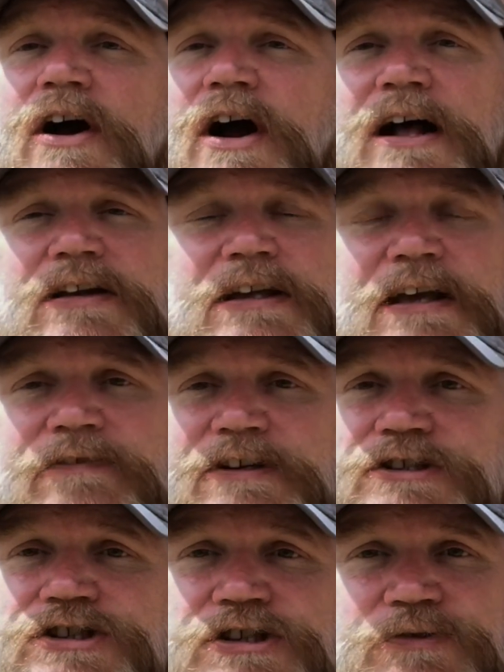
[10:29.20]
I'll leave
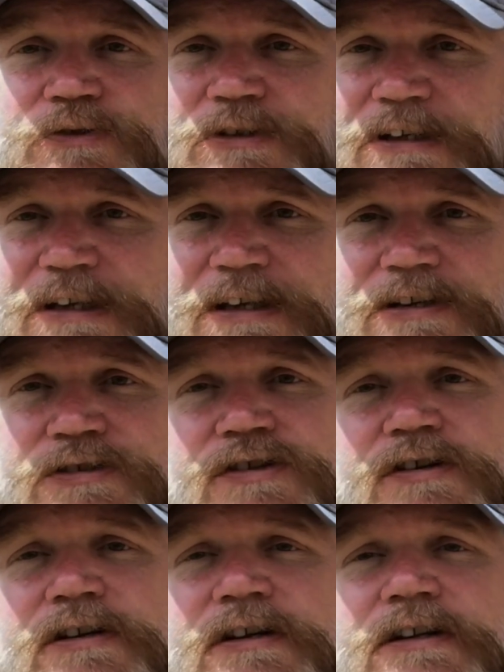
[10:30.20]
a general link in
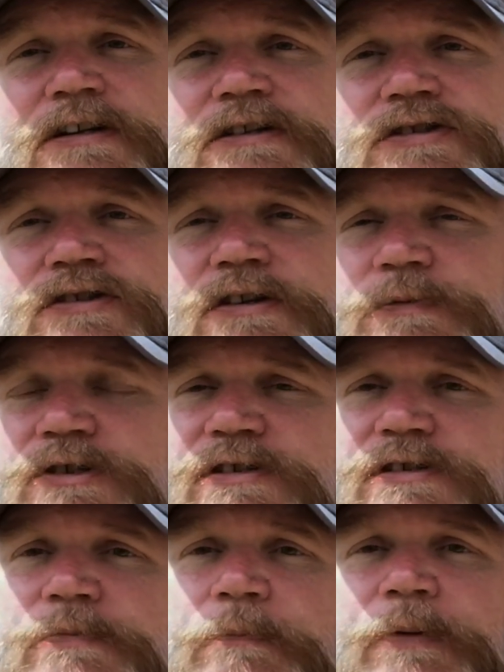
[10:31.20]
the
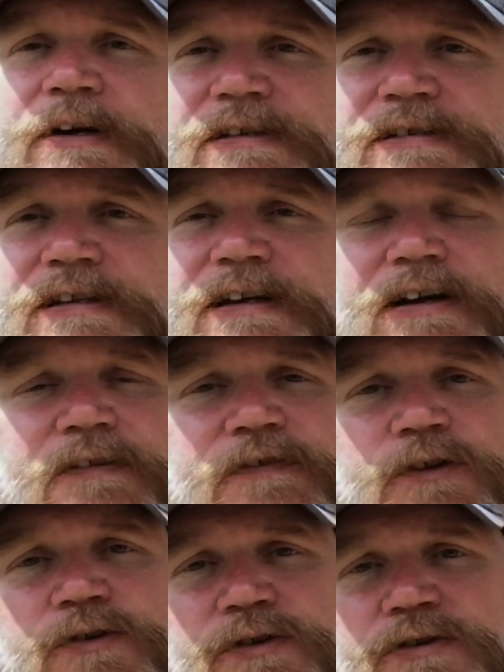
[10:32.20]
descriptions, but it's there. If
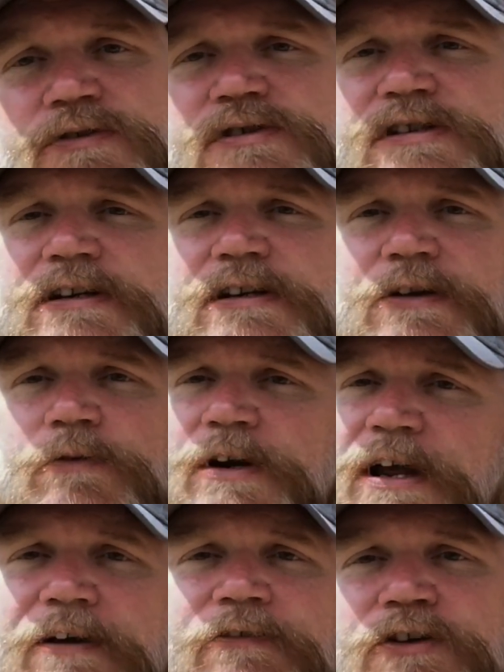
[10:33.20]
you use it,
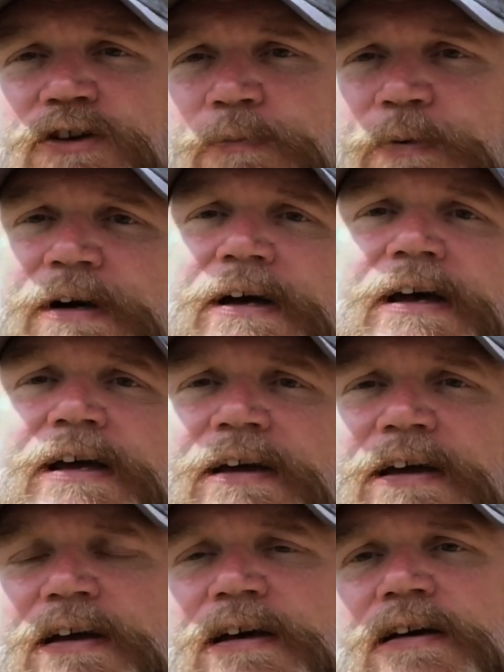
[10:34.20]
whatever you buy
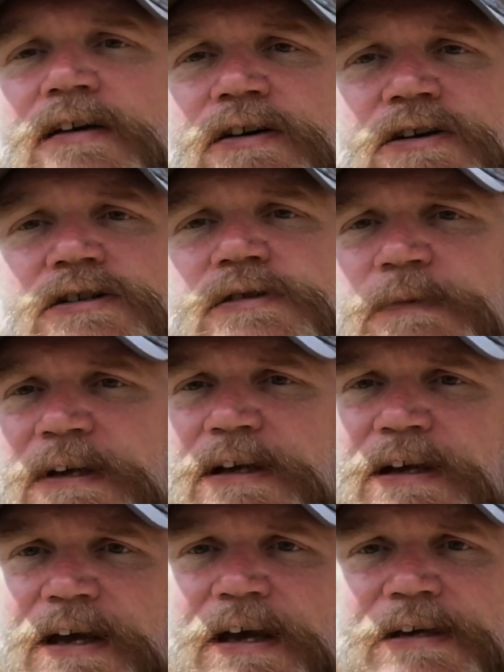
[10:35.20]
earns
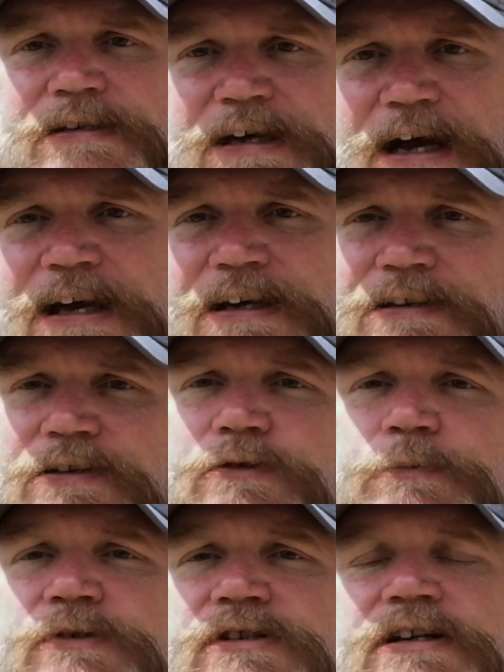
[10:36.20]
me a tiny little
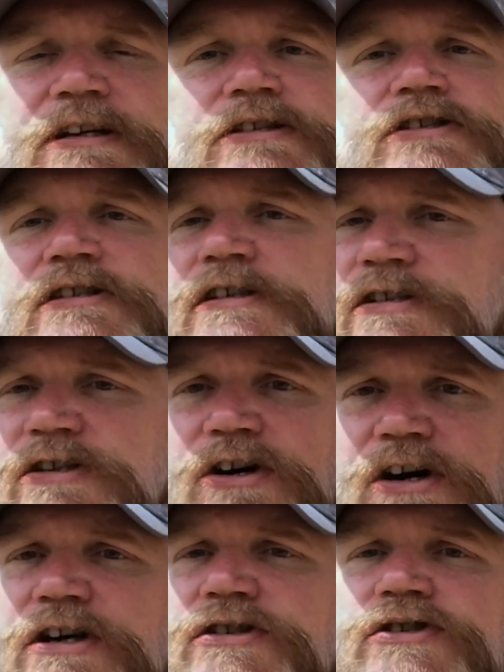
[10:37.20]
percentage. It doesn't
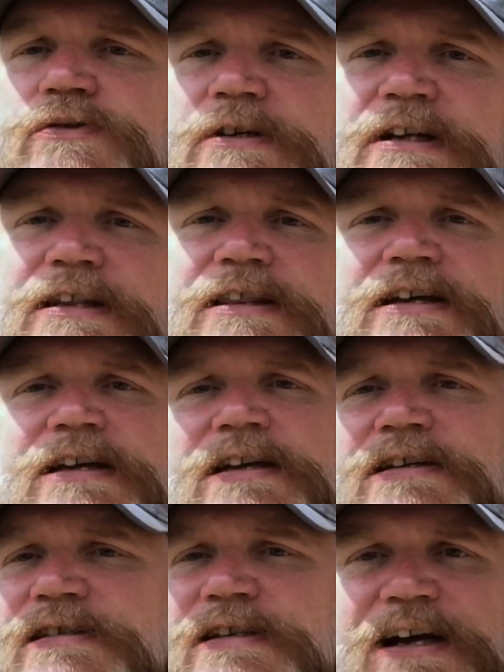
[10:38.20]
cost you anything.
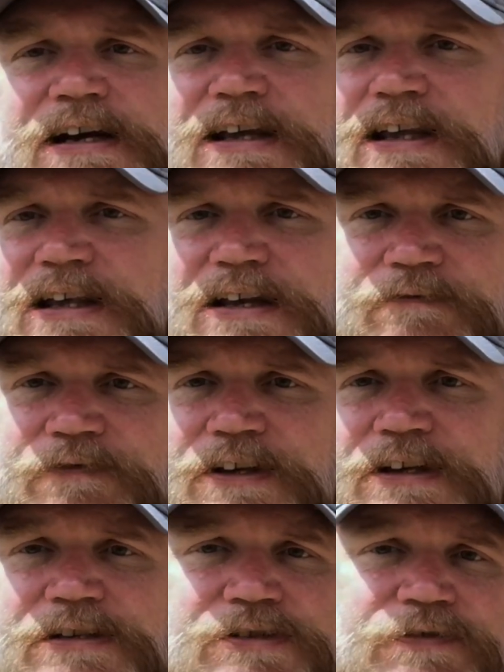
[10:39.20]
It's not an
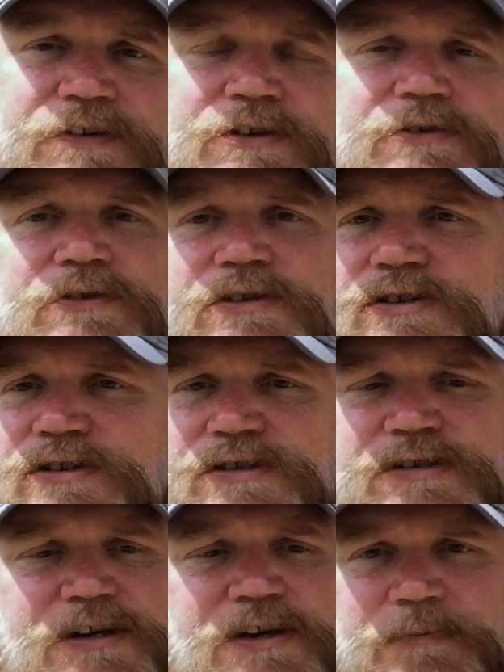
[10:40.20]
inconvenience for you. You
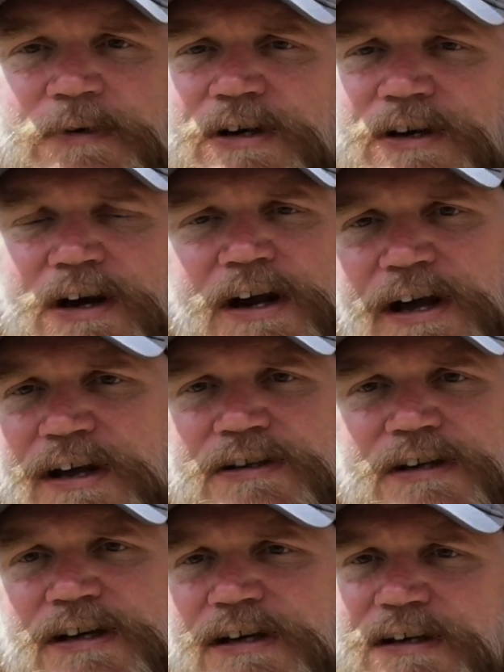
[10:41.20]
just come here,
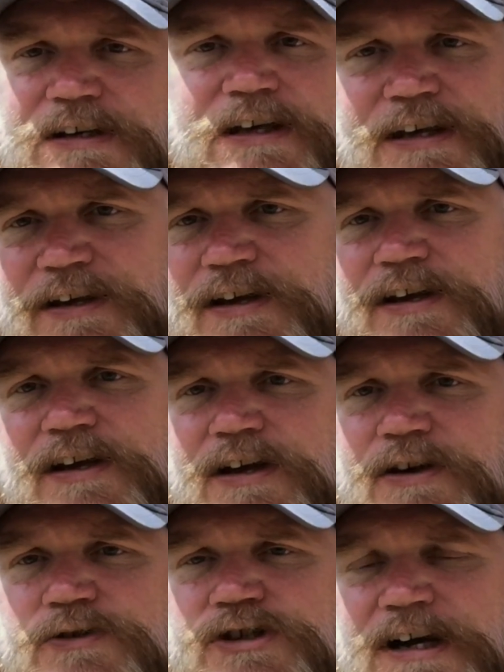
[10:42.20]
click on the link, and
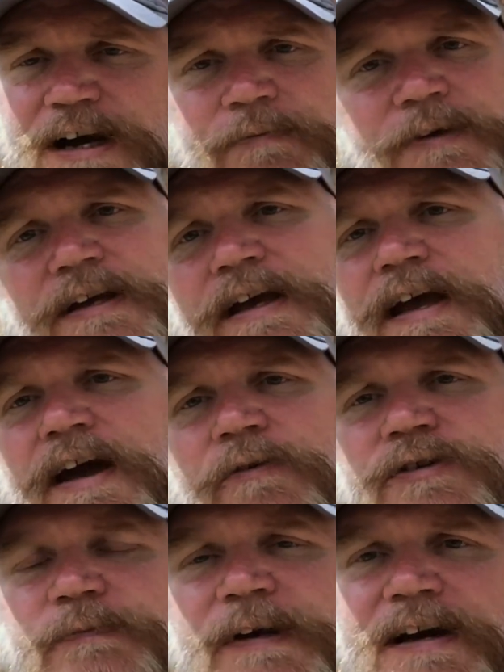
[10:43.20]
go shop.
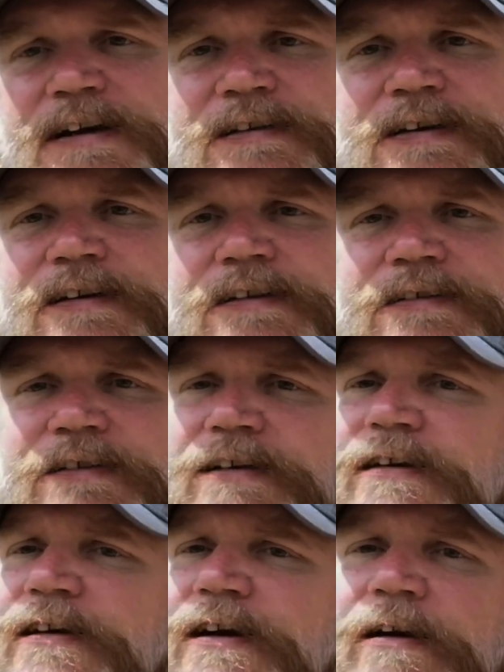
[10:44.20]
Helps me out a ton.
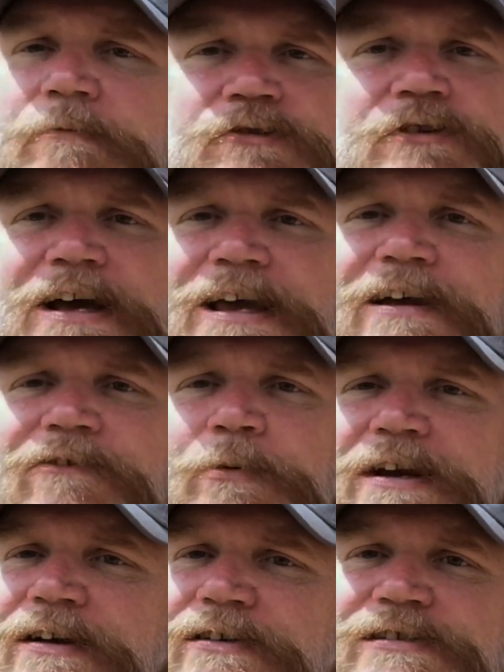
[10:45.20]
I'm like
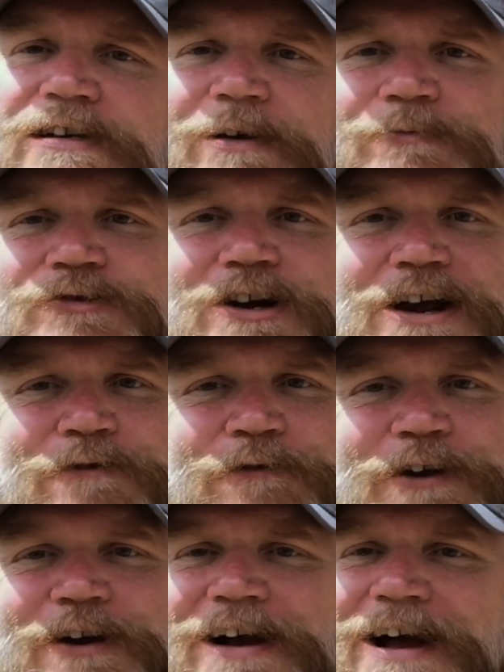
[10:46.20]
everybody else, I'm trying to
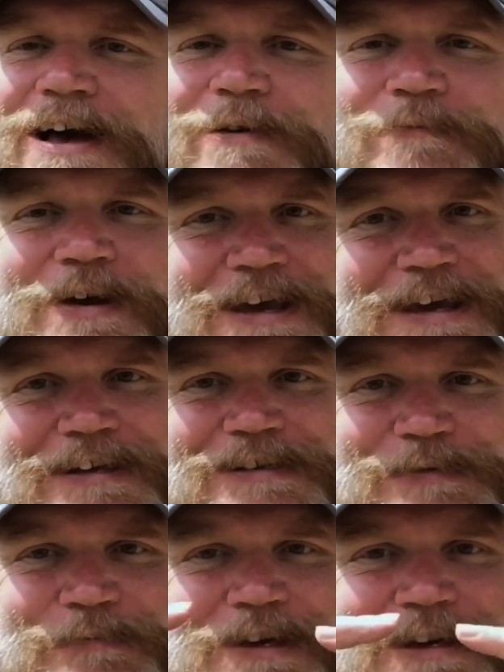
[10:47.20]
figure out how to make
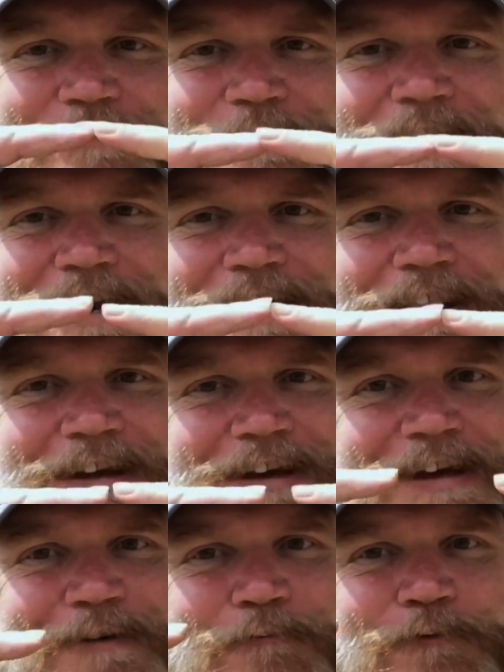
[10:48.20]
ends meet, man, and they're
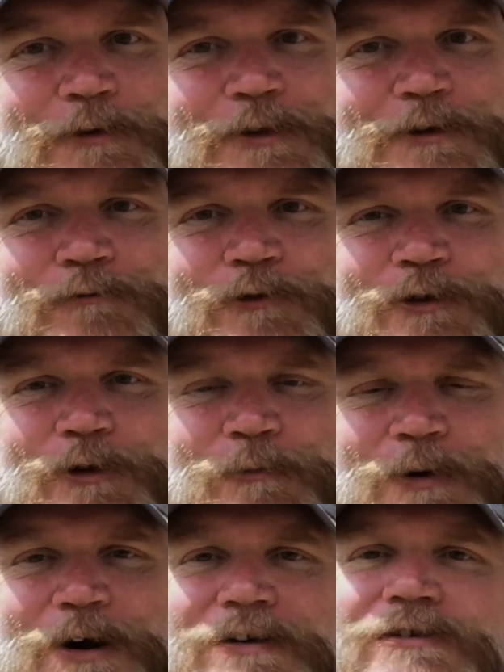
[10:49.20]
getting further and further
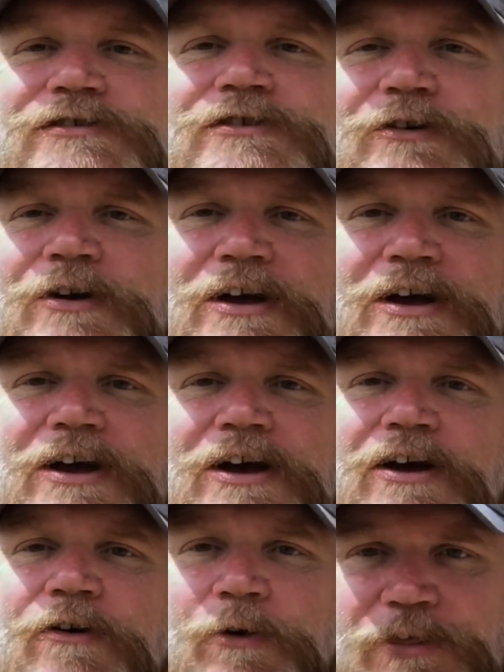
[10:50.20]
apart. So
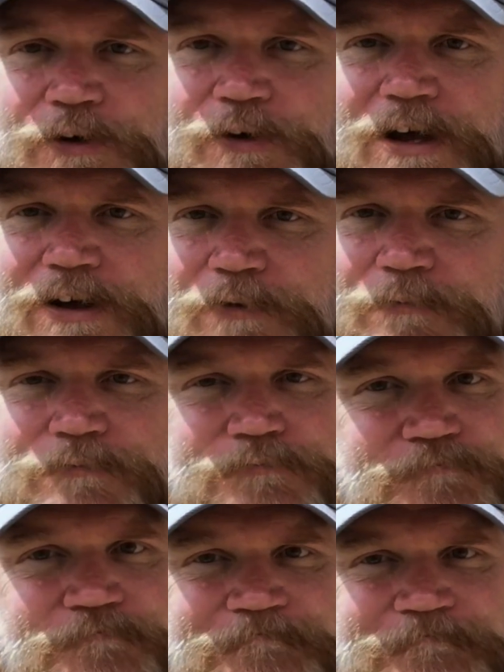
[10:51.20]
with your help,
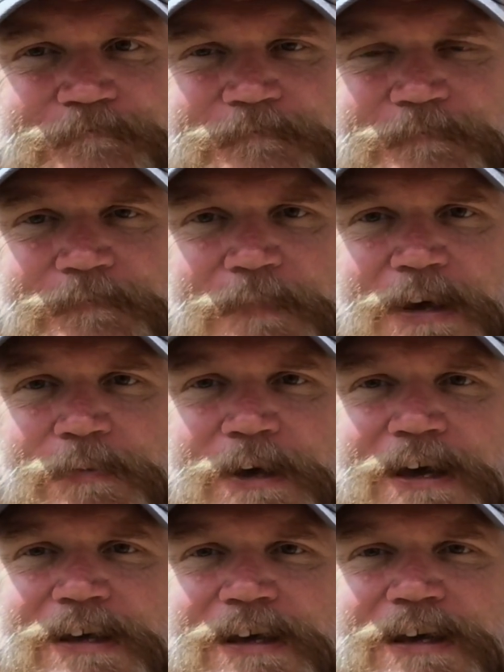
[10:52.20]
maybe
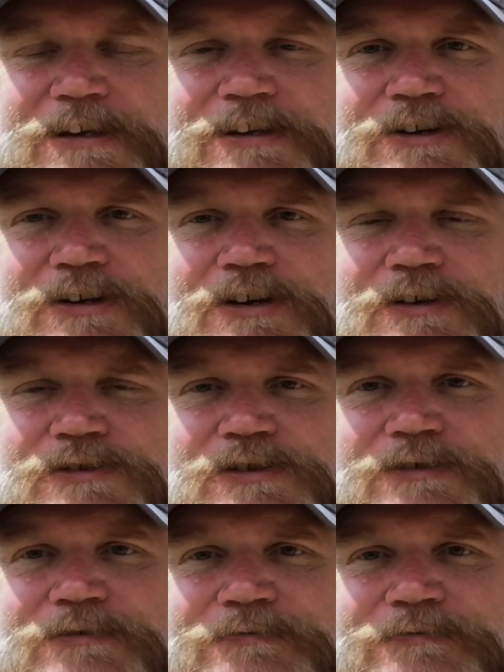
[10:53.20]
I can get a little closer.